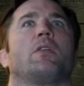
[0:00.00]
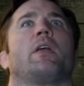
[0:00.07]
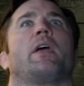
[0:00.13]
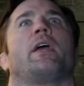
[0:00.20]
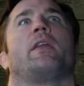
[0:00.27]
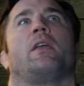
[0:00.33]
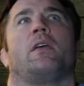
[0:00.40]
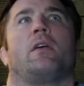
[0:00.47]

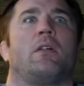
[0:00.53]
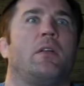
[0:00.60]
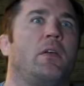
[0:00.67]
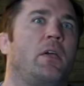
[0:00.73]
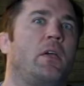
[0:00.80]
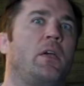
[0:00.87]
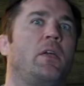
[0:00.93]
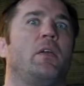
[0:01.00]
landing
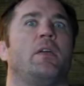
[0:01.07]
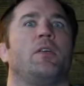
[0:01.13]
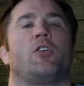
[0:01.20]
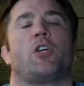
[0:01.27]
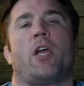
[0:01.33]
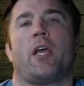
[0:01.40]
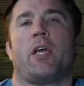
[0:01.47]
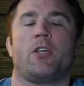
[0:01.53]
clean and
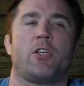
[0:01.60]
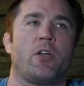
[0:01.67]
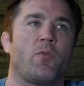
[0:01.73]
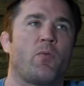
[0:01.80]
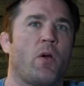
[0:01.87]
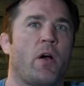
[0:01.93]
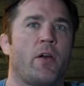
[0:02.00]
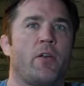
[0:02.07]
changing
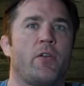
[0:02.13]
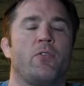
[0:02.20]
Ronda,